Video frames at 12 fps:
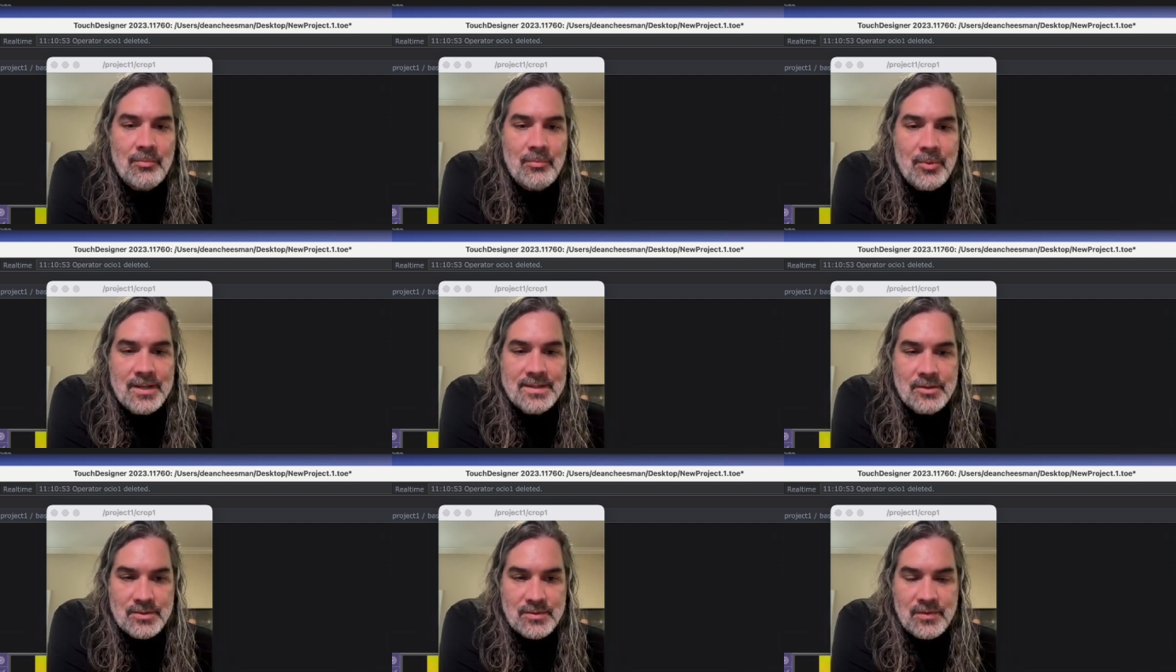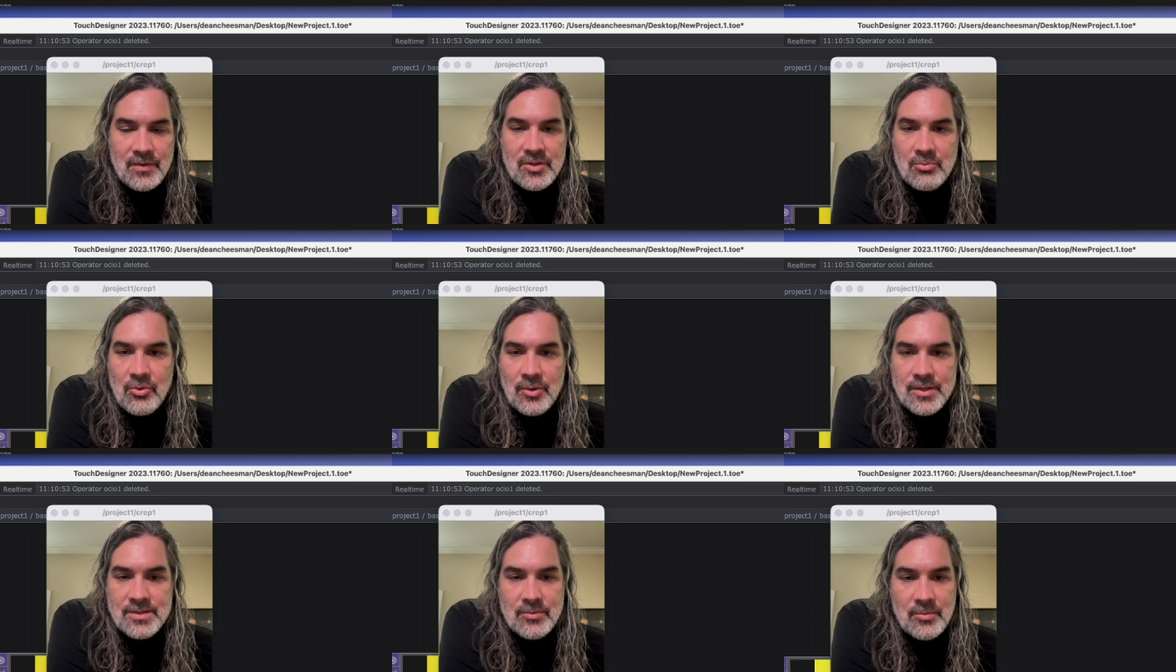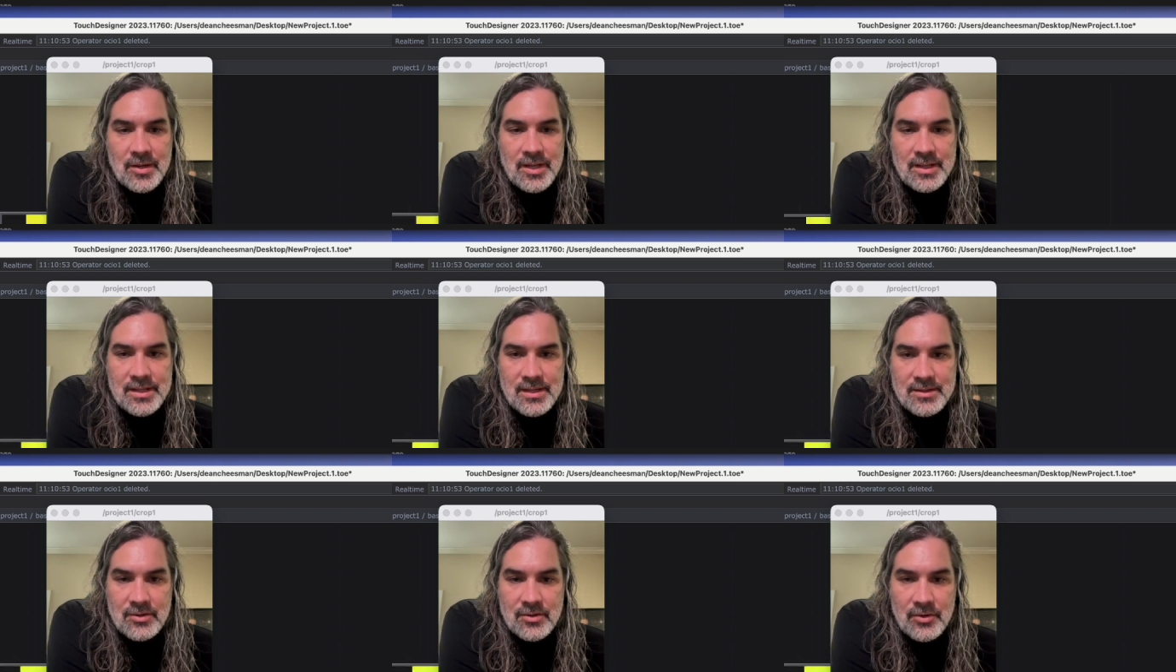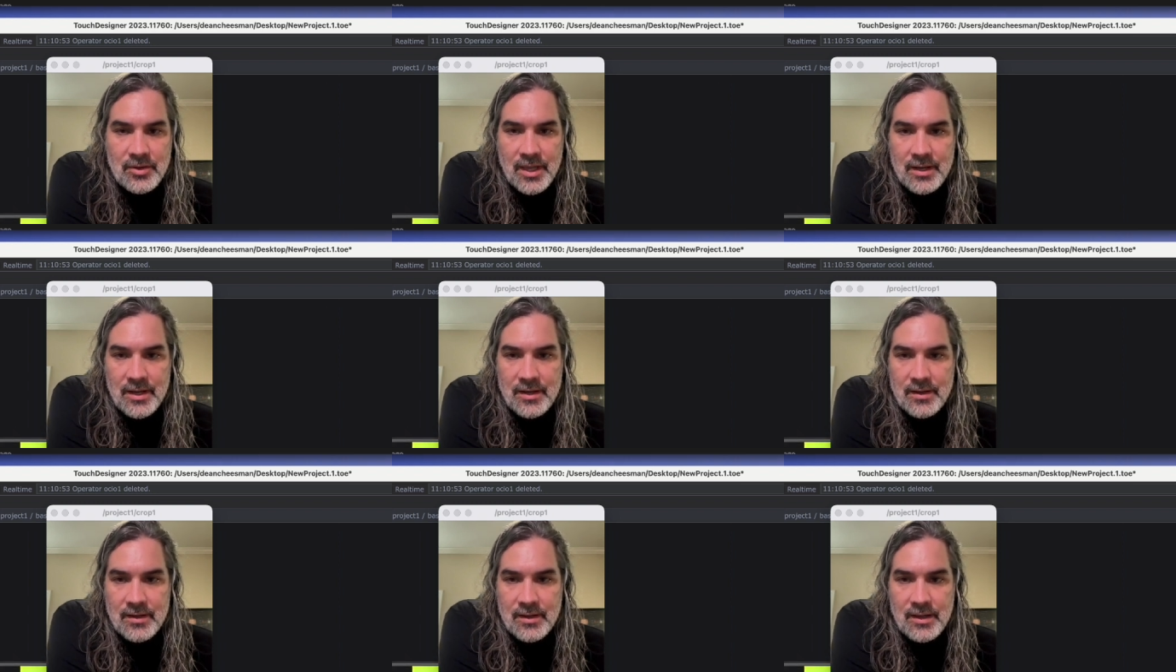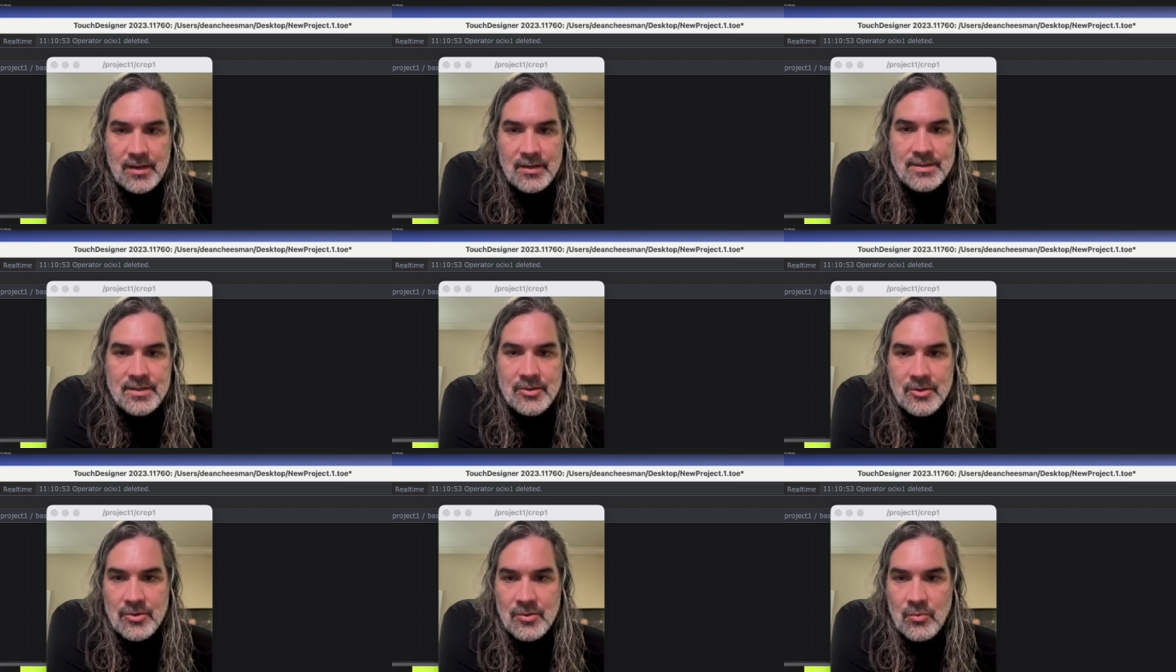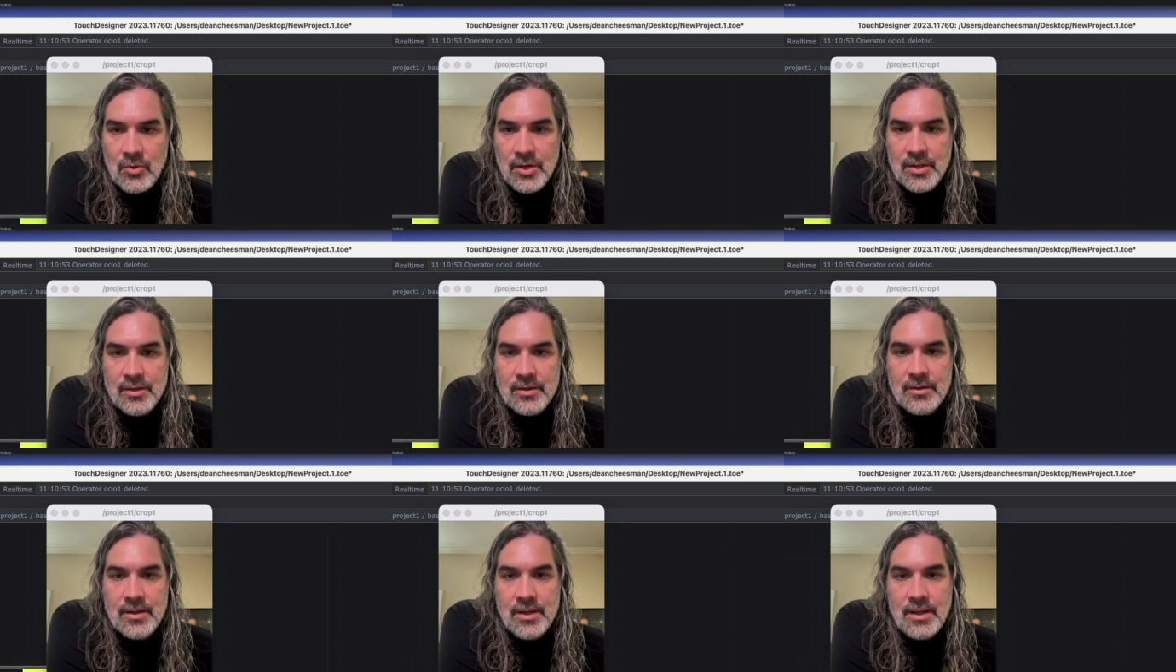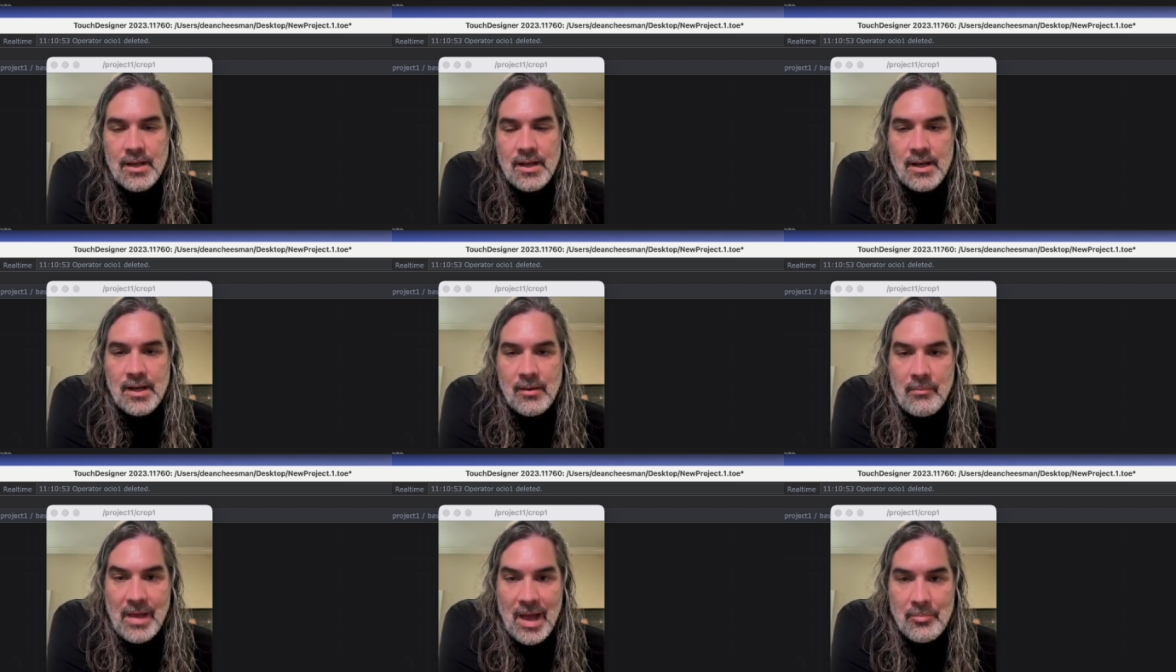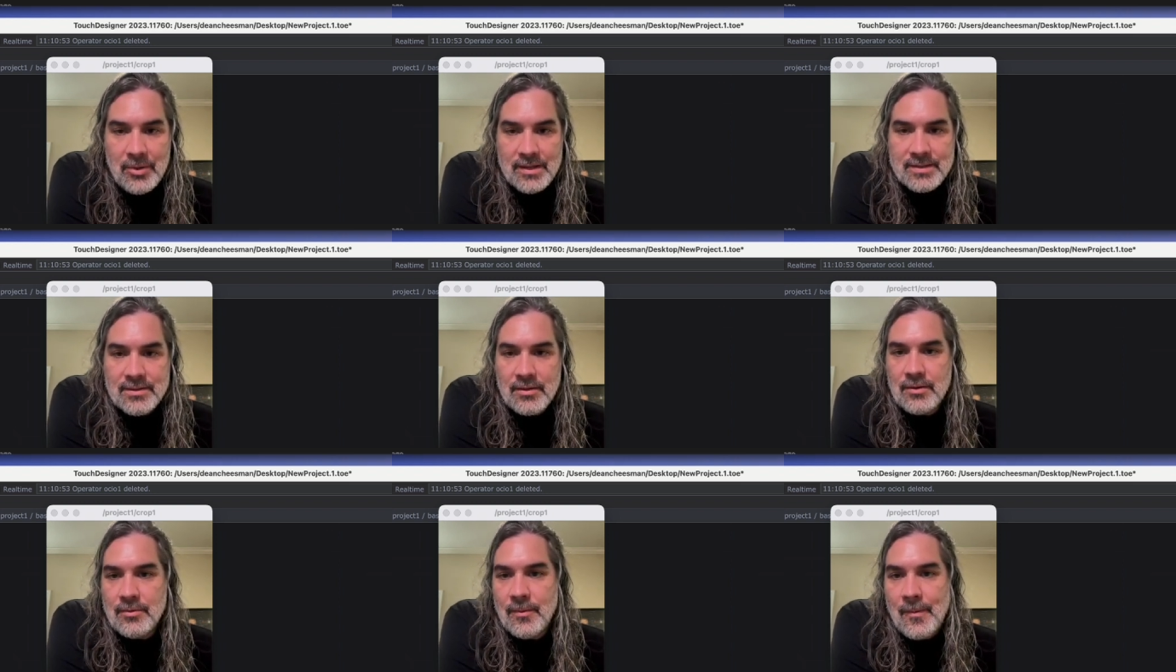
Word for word: but it's those 50 points where my LEDs are located in a zero to one uh, mapping. So